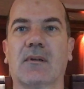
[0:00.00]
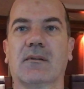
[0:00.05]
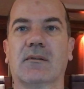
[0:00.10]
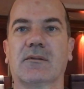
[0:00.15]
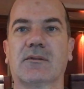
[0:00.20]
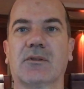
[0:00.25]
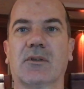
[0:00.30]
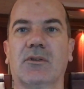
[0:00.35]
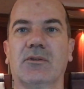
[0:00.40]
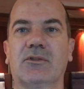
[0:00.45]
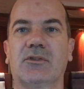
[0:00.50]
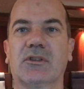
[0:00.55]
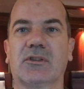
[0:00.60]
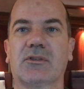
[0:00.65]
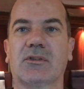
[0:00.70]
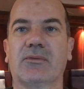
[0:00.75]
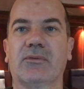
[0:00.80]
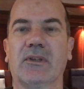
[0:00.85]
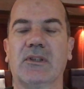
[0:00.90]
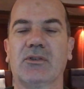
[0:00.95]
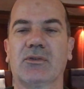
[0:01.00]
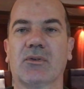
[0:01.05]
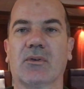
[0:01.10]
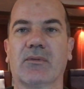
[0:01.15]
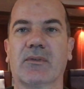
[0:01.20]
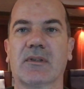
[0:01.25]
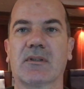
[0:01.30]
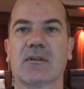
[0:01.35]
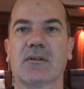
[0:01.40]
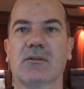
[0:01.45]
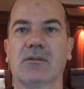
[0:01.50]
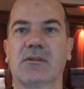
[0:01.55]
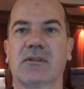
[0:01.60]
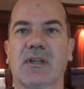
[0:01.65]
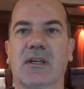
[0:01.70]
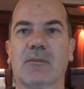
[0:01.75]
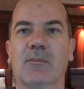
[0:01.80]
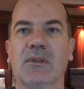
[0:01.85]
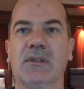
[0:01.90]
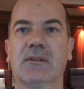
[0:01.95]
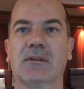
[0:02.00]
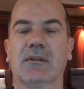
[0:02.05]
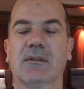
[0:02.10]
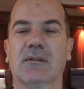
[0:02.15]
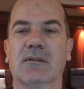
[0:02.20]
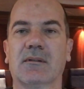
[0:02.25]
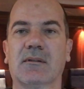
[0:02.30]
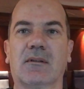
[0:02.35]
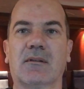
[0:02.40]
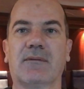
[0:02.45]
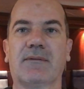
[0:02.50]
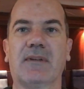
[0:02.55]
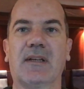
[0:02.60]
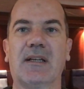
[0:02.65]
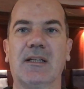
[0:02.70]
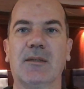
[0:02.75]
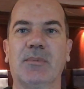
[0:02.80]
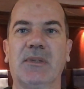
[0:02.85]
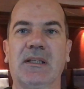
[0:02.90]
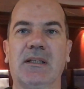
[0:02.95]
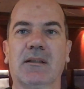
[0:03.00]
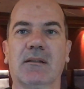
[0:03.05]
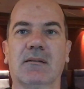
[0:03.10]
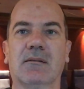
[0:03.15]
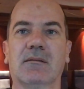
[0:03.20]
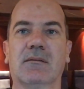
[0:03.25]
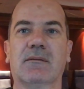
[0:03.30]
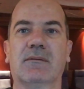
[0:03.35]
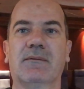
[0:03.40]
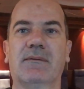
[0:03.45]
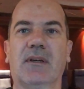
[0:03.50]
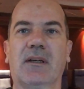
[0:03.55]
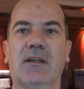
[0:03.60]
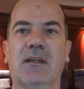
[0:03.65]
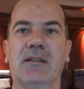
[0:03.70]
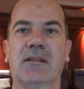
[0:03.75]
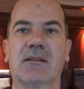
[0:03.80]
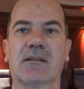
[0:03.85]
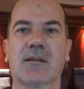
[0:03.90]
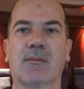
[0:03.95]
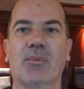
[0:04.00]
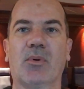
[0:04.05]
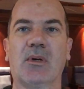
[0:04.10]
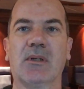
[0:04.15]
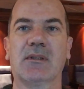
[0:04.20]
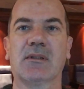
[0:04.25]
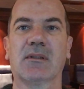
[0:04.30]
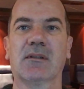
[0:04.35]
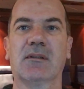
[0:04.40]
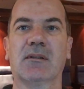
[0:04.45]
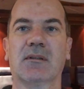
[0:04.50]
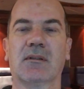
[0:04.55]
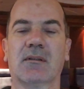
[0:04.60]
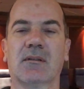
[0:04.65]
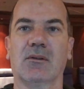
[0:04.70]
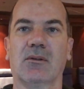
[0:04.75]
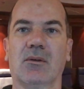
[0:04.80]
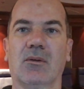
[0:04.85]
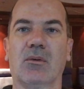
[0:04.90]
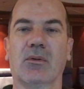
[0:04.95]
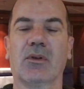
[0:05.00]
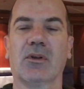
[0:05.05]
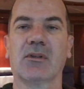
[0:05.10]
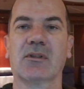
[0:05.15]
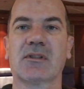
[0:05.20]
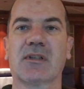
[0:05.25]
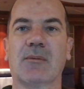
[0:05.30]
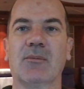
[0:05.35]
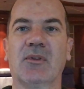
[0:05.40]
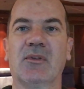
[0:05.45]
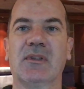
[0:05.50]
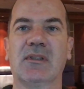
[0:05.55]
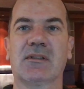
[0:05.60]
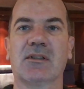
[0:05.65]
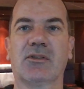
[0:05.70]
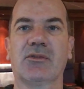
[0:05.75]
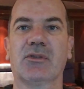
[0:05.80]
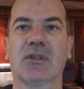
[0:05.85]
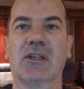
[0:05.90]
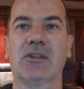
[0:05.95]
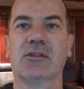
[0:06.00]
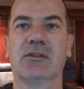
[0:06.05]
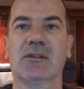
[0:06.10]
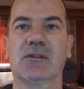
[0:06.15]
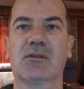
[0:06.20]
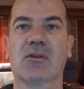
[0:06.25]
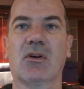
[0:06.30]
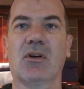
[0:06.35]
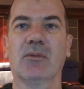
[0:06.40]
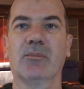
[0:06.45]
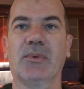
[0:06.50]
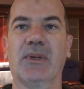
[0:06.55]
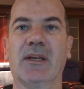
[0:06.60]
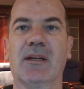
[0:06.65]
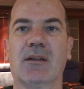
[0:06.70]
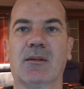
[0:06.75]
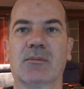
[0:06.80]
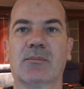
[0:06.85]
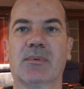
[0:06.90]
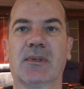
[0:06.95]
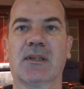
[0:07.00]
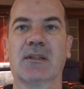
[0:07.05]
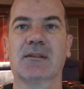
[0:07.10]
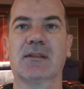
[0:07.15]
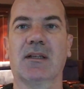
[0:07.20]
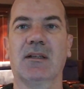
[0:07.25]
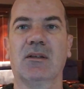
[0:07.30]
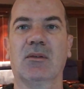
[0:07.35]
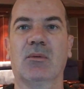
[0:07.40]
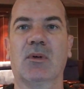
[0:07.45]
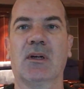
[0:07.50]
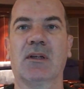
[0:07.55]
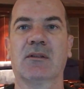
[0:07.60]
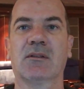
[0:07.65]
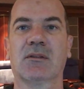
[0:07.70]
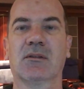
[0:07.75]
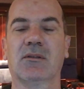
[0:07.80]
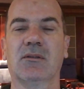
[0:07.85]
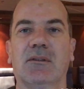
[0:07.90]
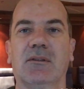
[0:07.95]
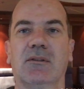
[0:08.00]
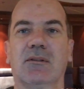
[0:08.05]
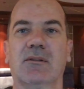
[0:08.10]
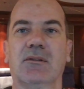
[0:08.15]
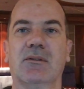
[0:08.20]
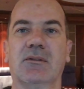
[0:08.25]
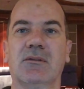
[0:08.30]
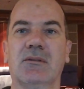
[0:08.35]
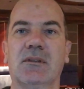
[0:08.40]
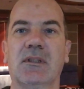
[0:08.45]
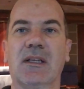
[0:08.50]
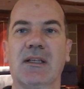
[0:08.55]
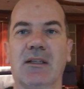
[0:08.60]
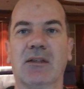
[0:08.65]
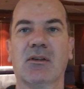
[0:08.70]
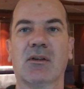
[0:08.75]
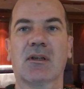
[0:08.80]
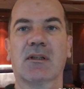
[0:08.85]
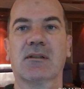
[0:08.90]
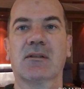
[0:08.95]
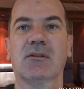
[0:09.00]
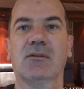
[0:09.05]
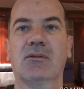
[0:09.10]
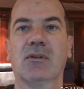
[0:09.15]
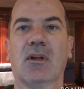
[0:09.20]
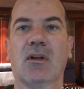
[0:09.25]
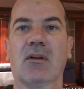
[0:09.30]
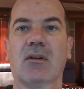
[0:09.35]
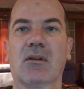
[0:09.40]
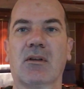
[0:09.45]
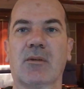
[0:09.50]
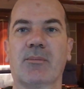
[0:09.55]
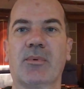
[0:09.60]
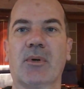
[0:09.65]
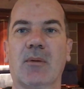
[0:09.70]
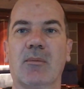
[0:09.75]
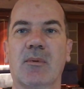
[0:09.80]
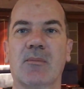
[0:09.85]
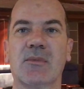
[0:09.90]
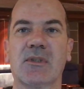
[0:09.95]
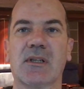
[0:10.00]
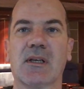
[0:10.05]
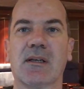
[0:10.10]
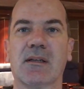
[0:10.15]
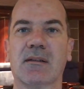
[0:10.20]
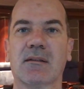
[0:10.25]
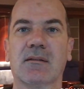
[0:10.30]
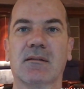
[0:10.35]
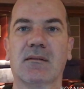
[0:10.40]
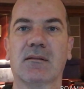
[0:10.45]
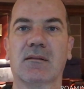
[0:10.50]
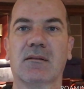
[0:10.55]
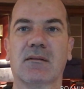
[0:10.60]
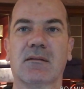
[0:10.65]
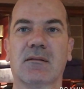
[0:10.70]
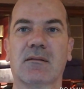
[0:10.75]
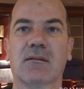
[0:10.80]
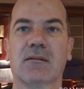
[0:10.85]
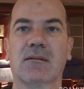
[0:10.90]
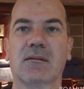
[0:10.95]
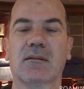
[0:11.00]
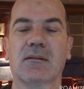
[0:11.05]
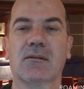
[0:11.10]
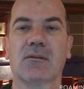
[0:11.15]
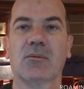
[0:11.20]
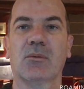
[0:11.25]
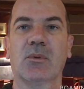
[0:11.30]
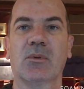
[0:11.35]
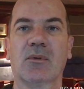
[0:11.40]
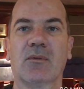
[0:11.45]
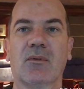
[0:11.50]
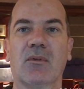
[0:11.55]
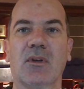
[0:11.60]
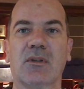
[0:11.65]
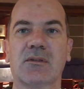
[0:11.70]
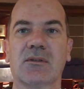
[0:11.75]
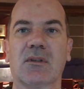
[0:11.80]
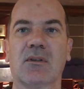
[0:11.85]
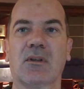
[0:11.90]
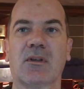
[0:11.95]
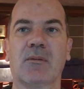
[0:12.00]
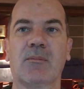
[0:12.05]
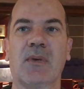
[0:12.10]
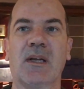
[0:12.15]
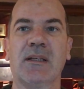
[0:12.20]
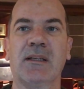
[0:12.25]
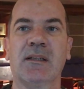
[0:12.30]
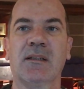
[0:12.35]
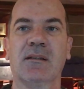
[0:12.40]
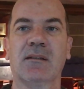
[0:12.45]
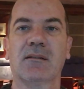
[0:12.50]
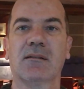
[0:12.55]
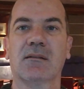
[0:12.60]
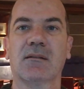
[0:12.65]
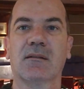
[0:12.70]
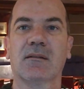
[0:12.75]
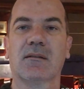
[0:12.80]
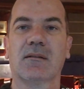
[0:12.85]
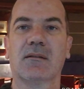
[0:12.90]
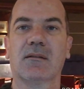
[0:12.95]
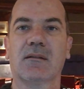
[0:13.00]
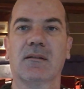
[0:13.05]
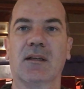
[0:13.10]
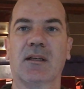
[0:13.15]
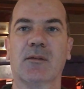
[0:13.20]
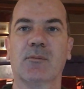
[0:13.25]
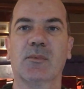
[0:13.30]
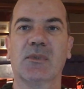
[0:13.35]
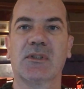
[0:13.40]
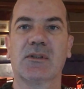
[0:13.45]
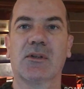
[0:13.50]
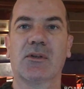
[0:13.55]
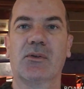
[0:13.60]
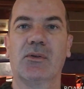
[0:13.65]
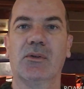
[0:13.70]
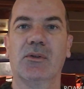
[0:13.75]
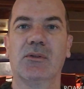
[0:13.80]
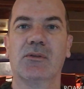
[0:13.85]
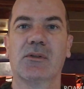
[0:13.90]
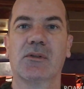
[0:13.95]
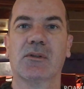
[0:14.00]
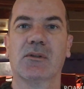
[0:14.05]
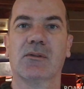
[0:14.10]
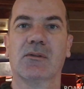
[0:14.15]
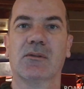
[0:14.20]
So just to finish off this little segment, Flybe, very disappointed. Although some of these situations can't be helped, but I tell you what, you nearly got us into a lot of problems there. We would have lost a lot of money and missed the cruise.